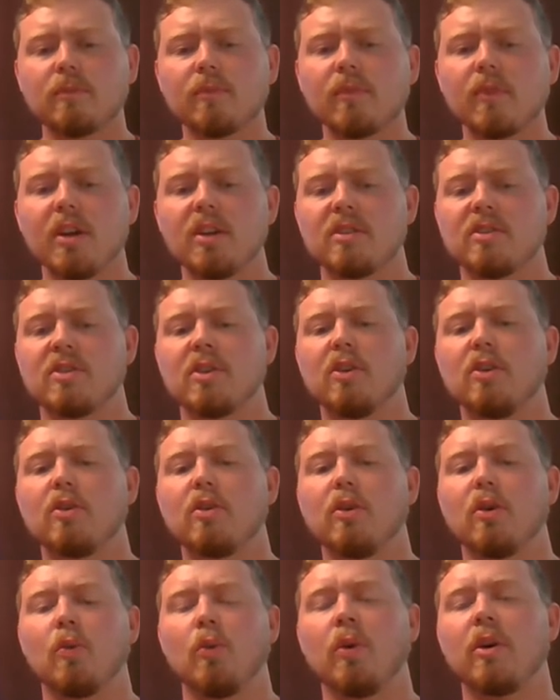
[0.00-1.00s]
So
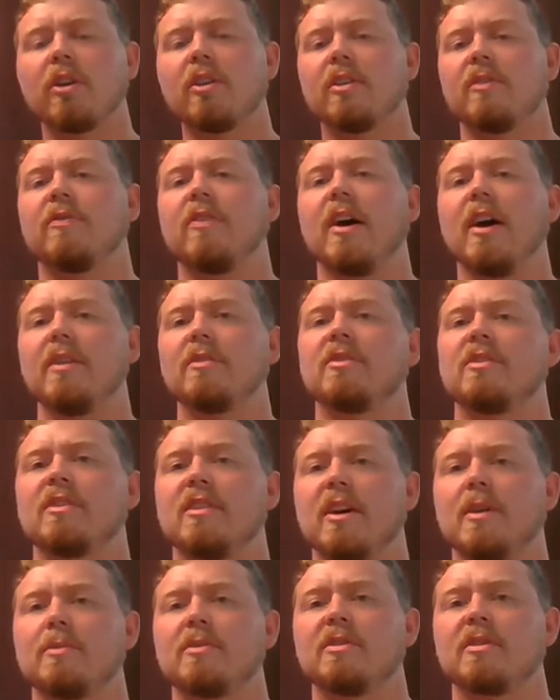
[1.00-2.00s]
what are the 5
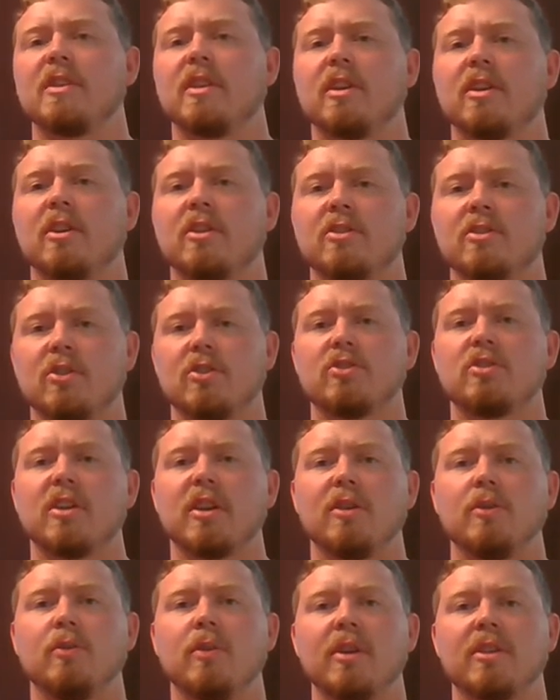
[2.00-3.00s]
steps that are
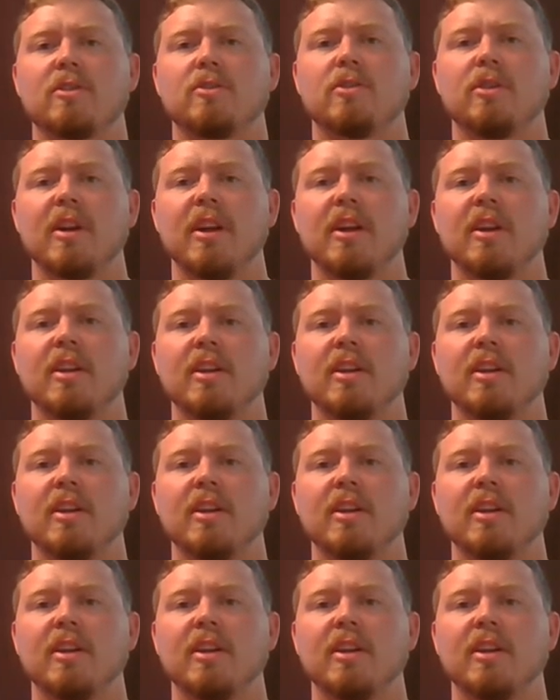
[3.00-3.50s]
associated with creating a